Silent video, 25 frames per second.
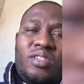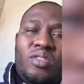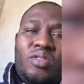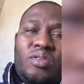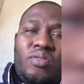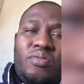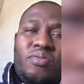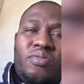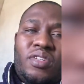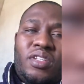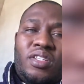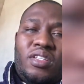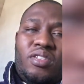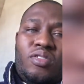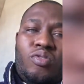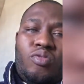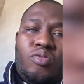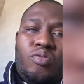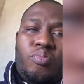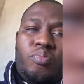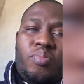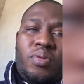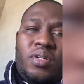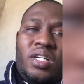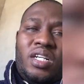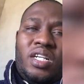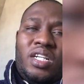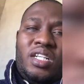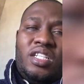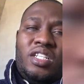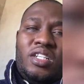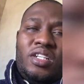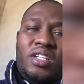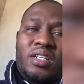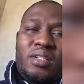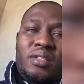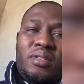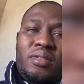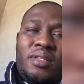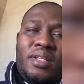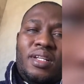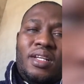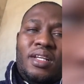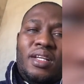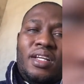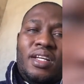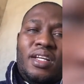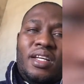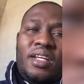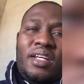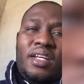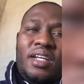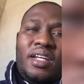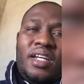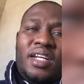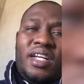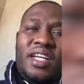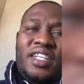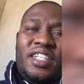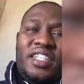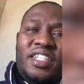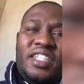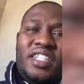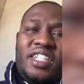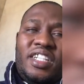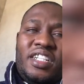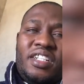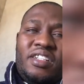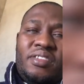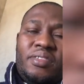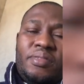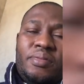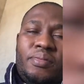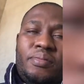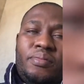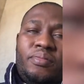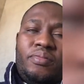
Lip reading: it's of a supernatural nature.